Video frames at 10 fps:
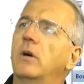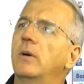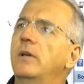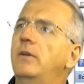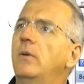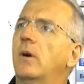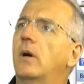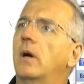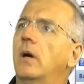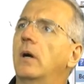go into
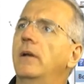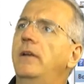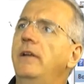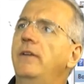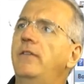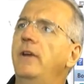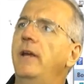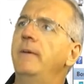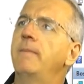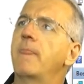our
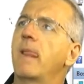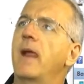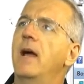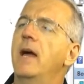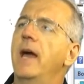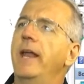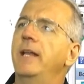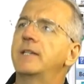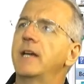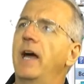DC. And
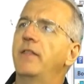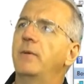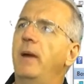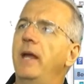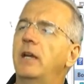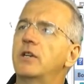inside the domain